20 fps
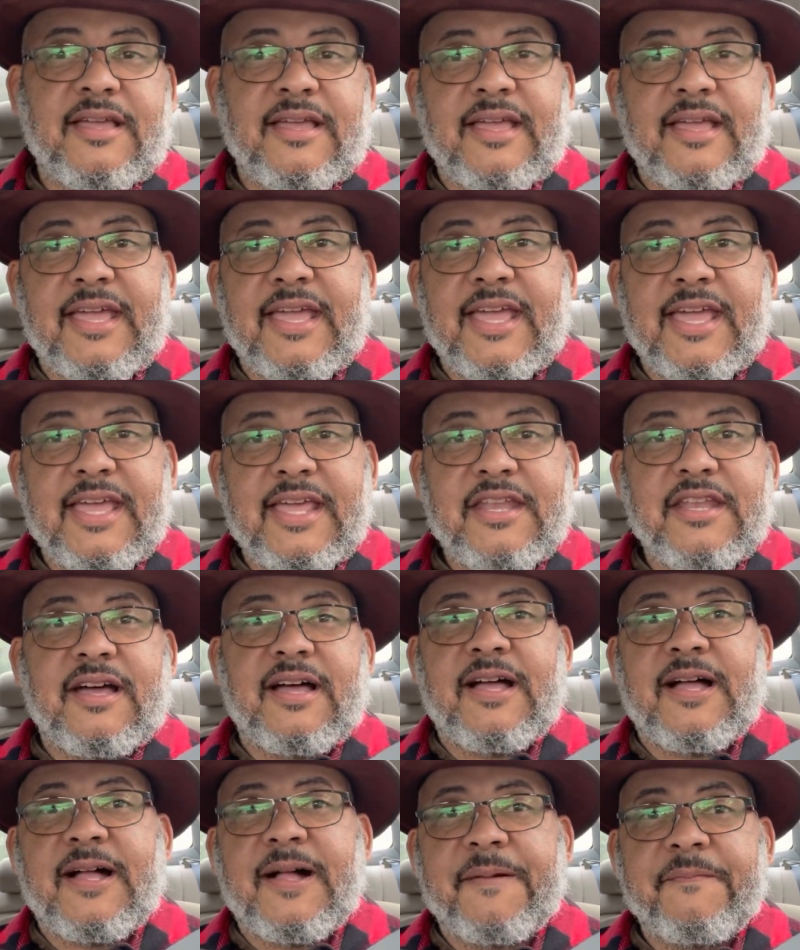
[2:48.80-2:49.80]
And,
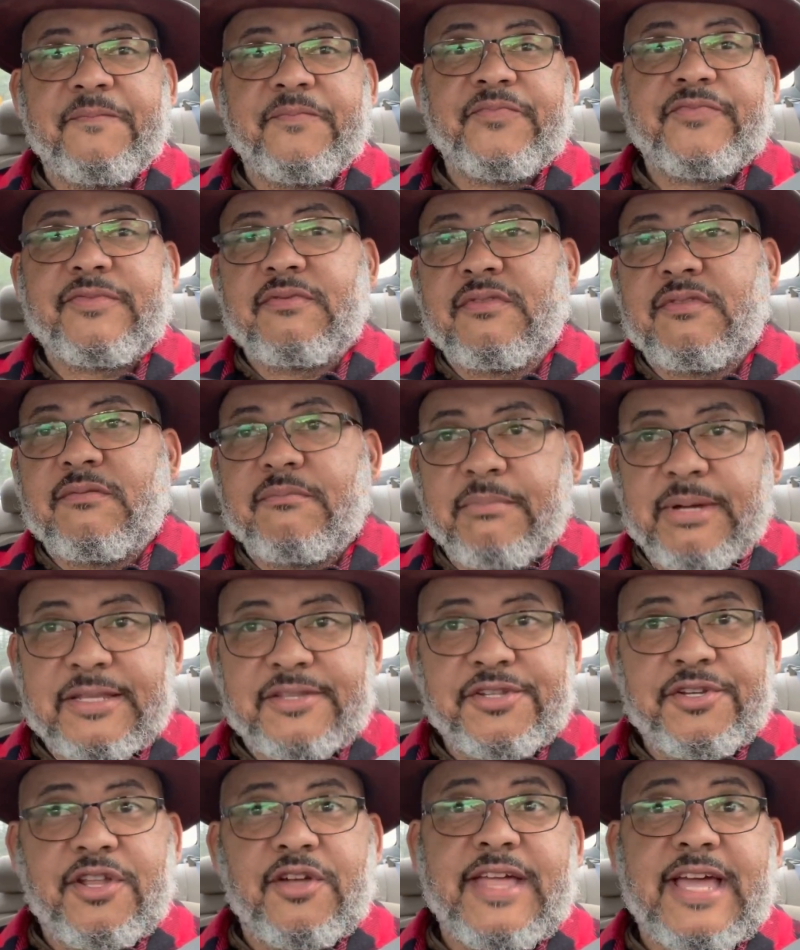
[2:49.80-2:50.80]
but
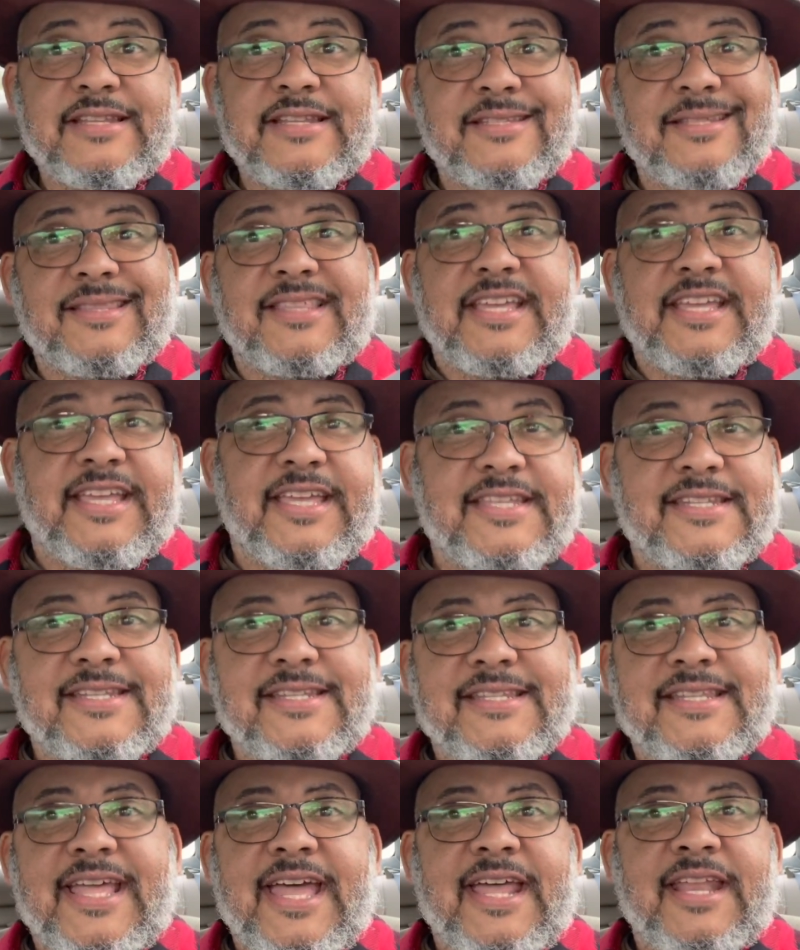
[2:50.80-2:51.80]
that's the thing
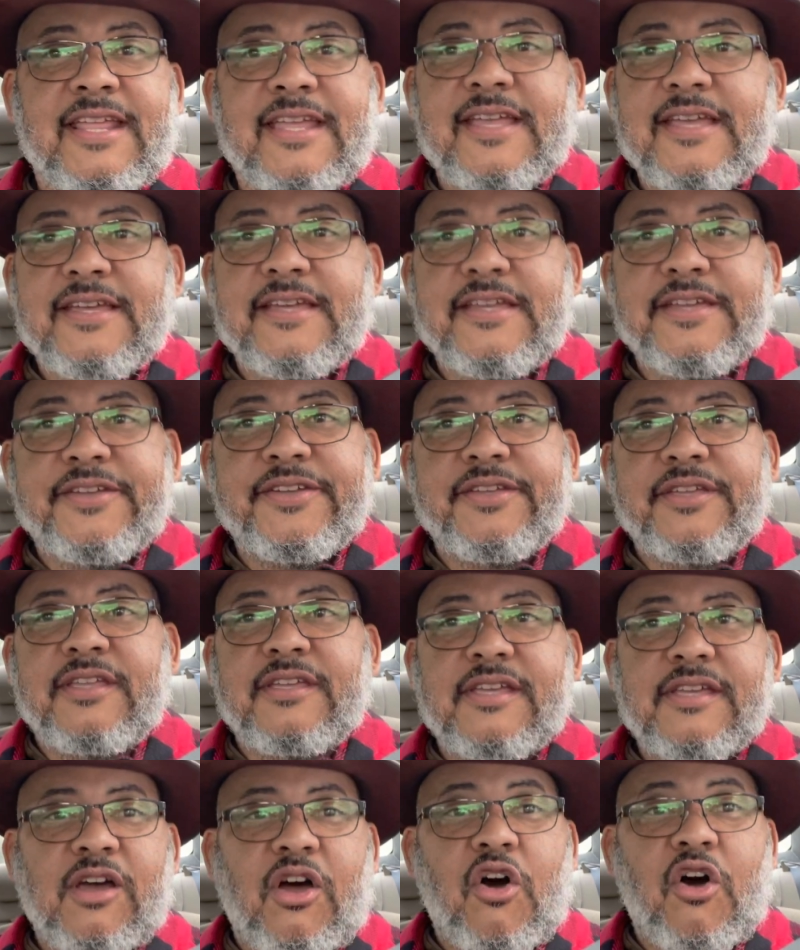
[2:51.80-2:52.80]
is that
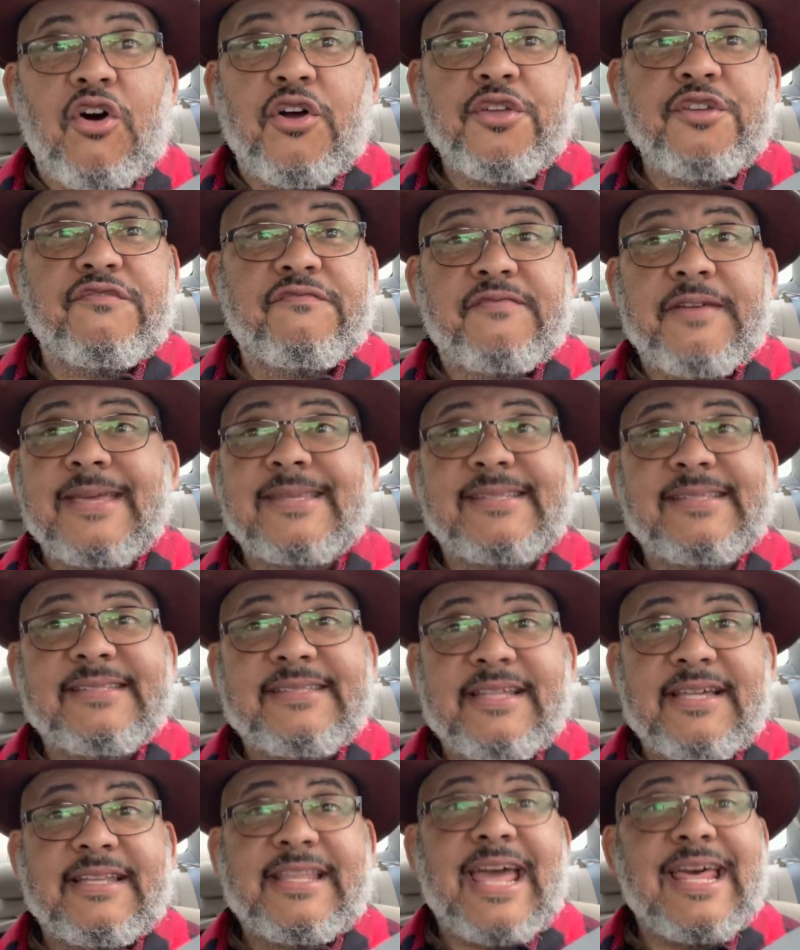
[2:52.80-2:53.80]
all you've basically
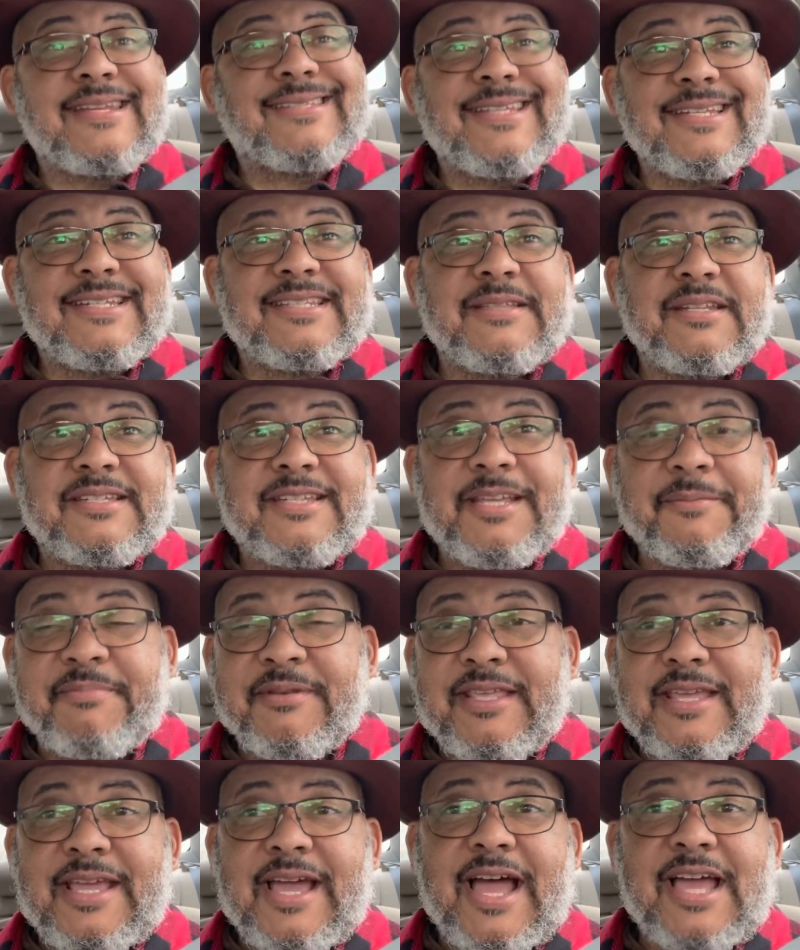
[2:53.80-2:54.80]
done, that's just the tip
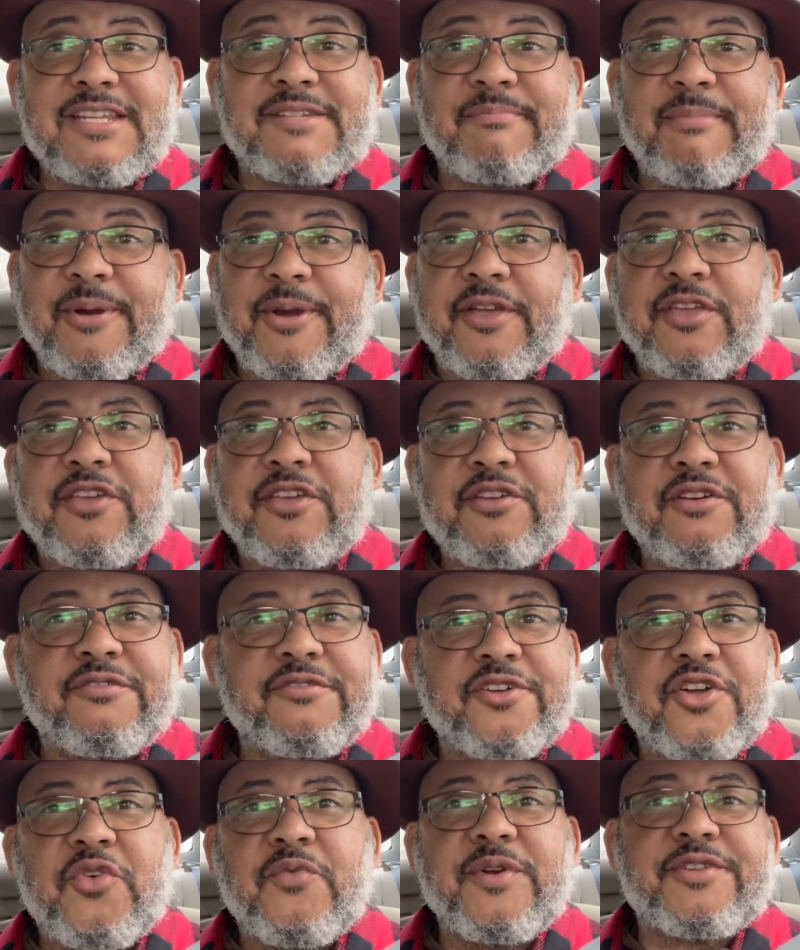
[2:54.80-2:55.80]
of the iceberg. You
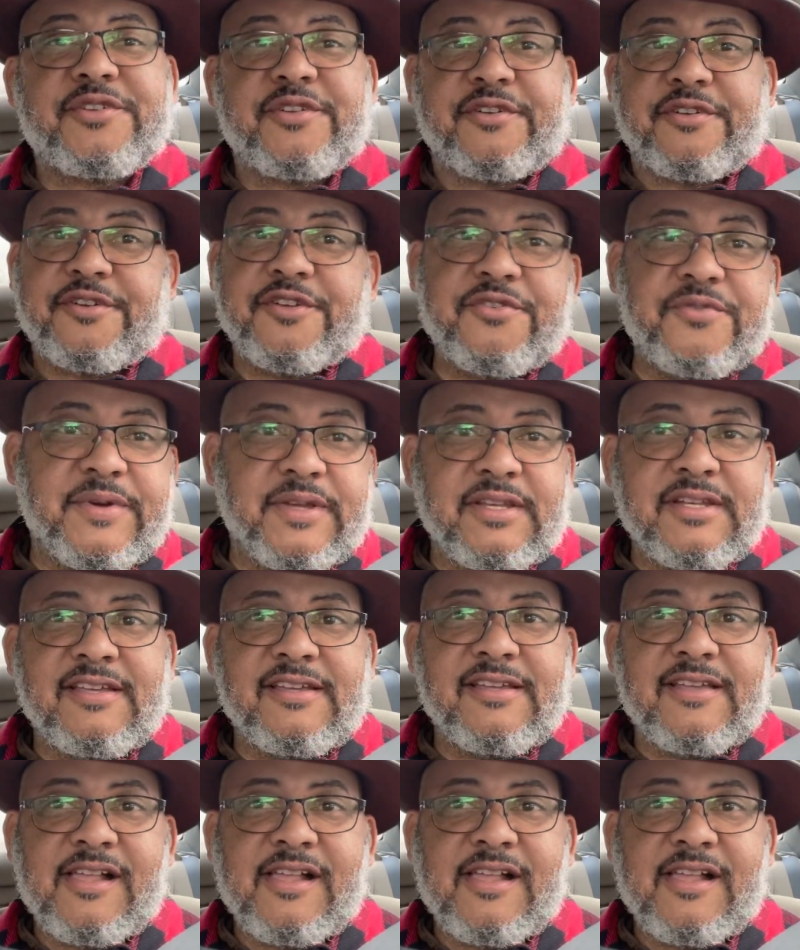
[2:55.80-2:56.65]
don't know what you're doing.